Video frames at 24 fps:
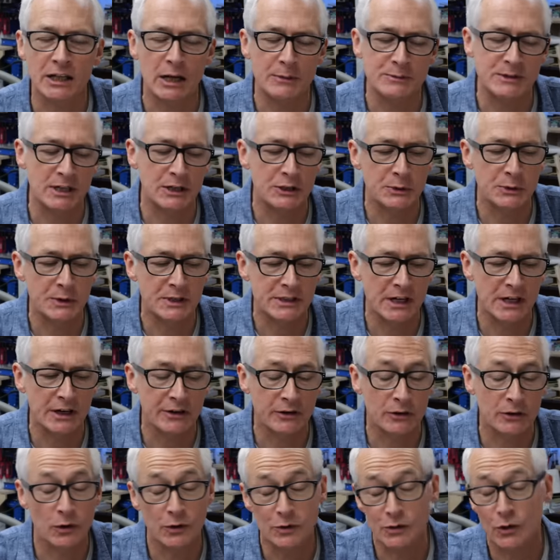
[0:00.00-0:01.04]
comes into its own,
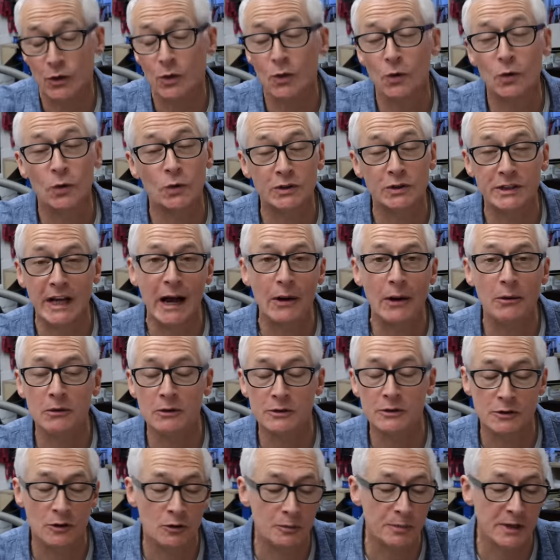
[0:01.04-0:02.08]
of course, or
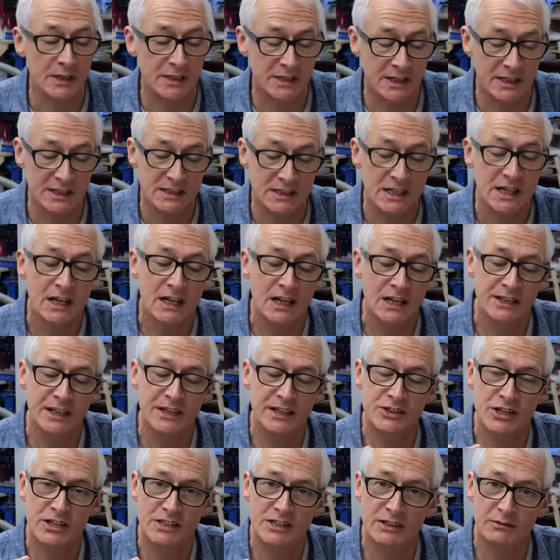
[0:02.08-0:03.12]
dowels or biscuits. They
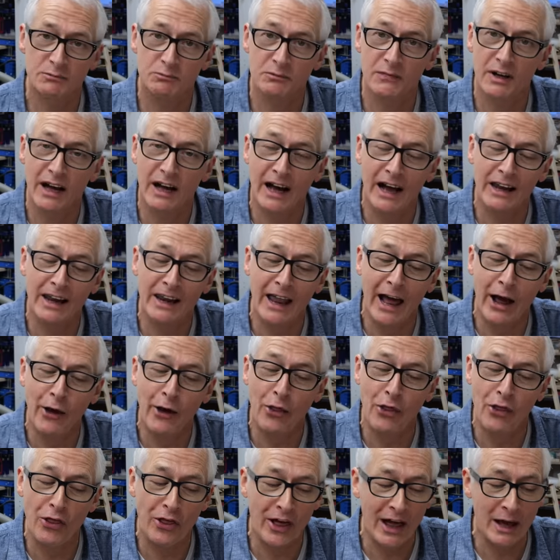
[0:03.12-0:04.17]
just
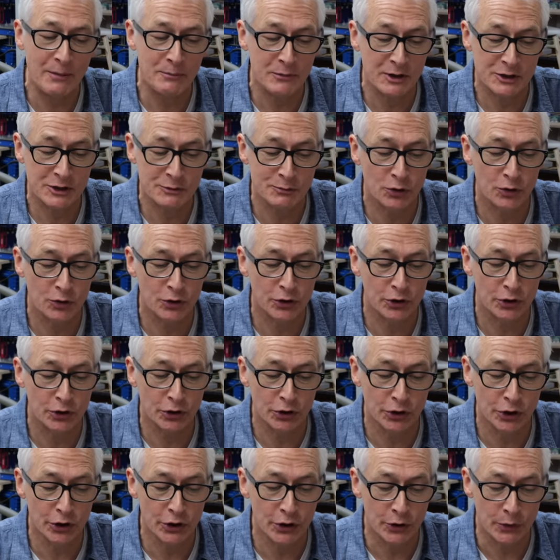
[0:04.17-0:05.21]
allow that much more
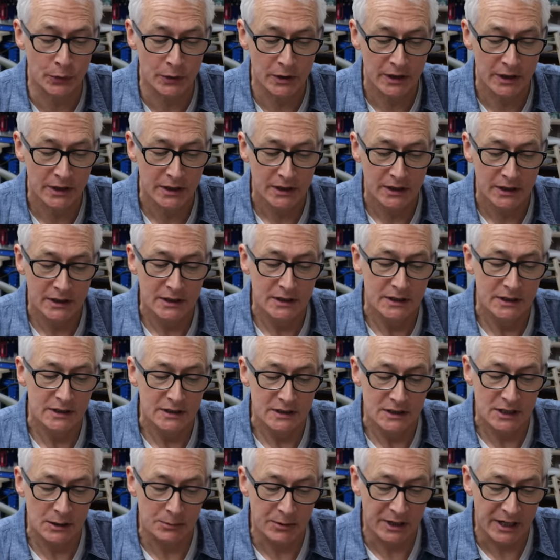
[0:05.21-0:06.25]
glue
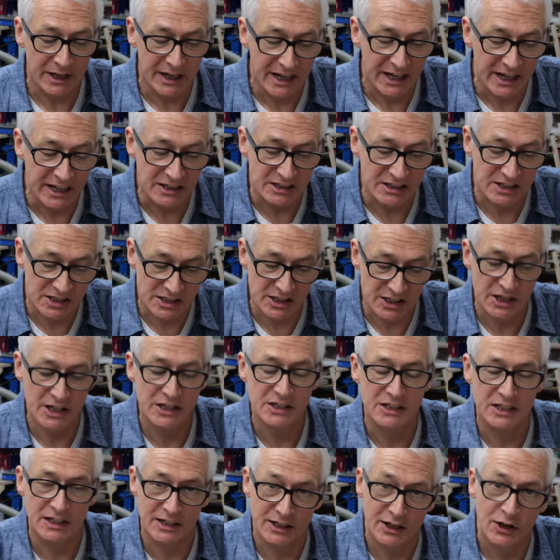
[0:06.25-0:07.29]
to be
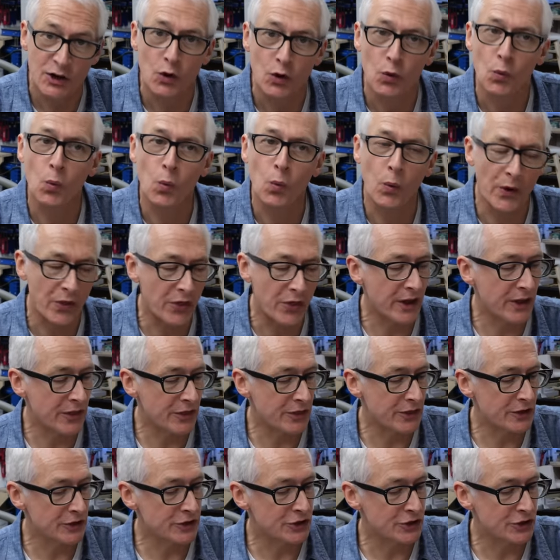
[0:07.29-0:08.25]
inserted within the